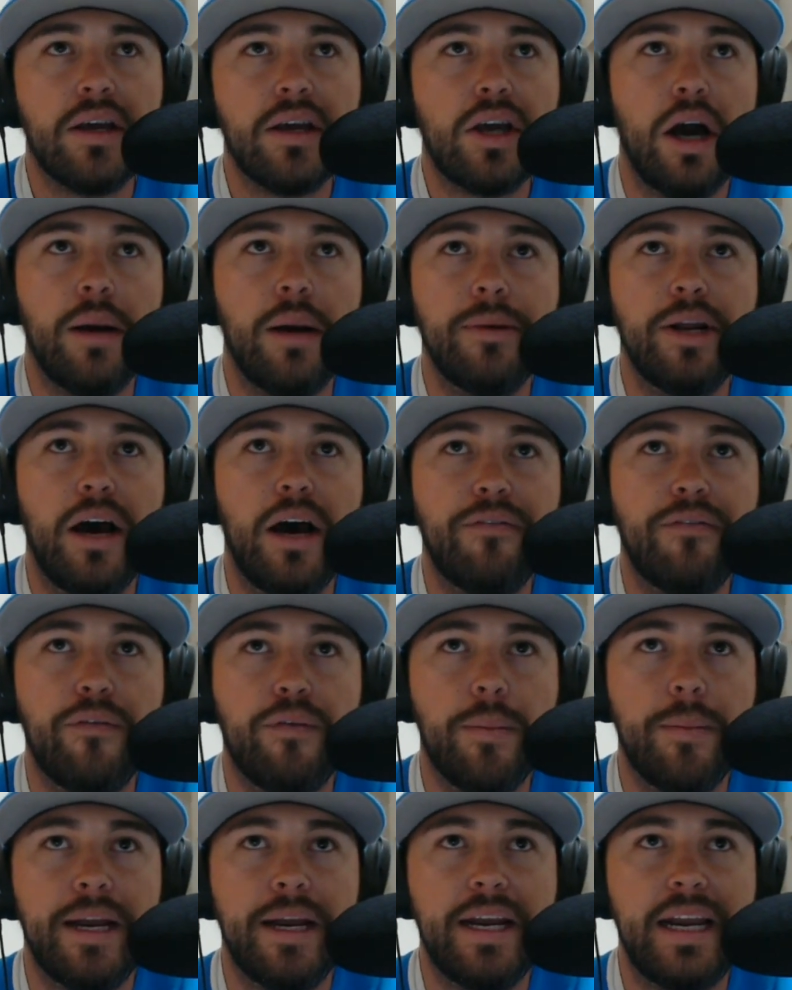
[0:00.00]
coming off of
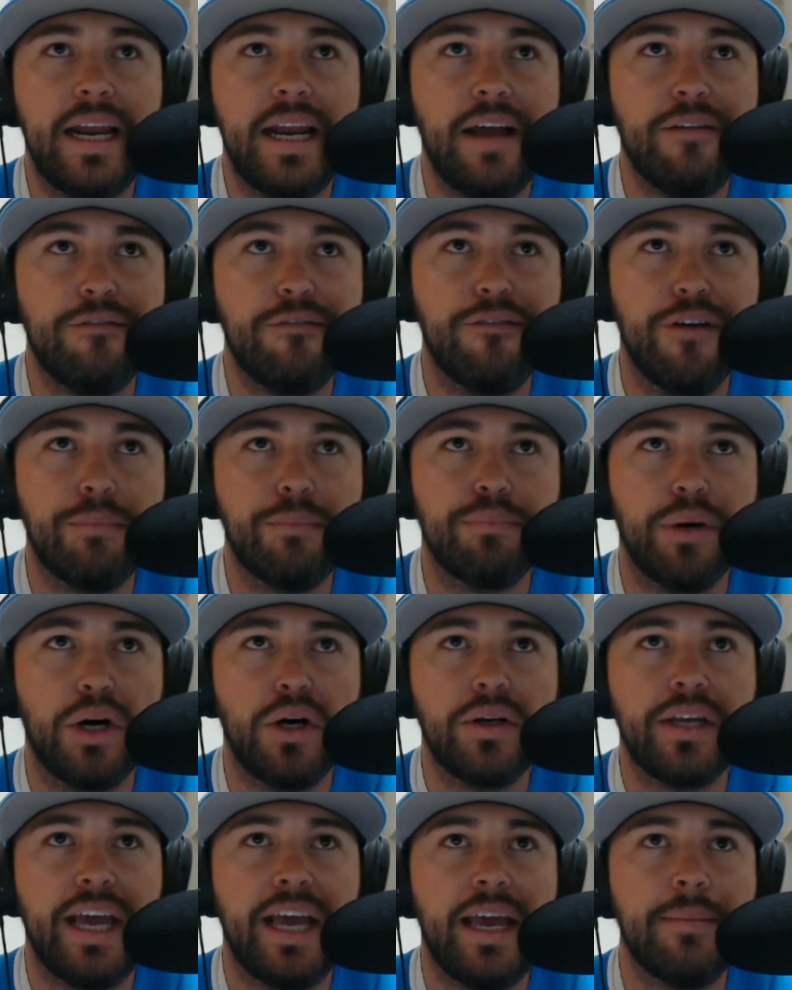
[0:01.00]
a Monday Night
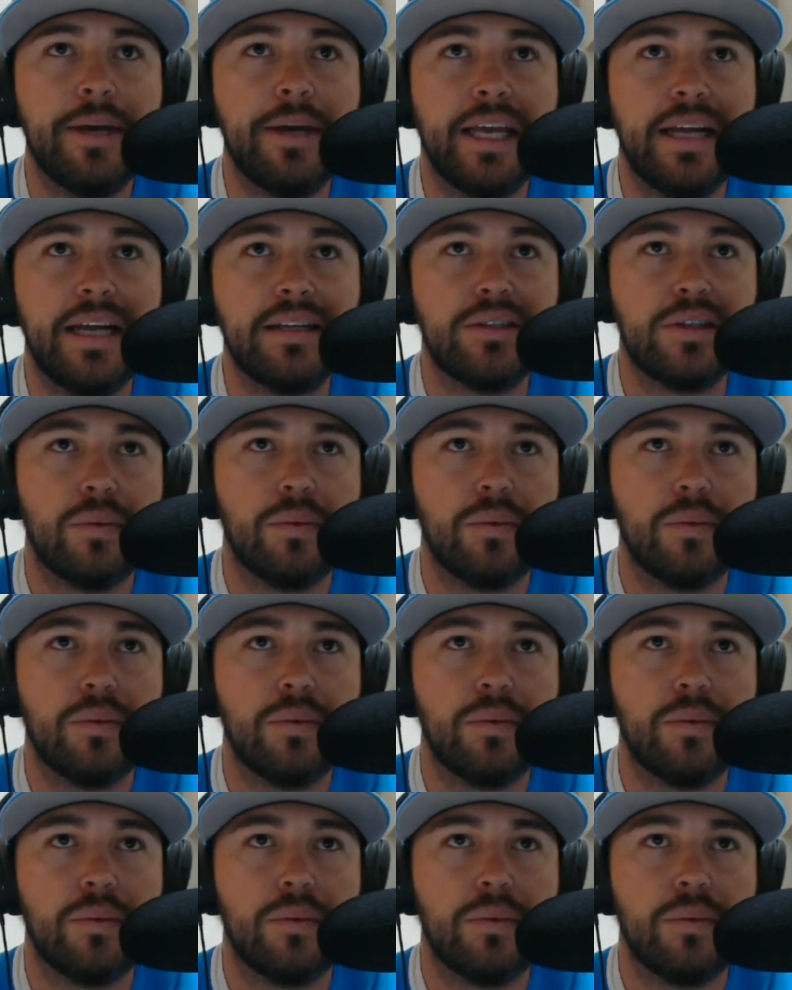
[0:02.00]
Football game against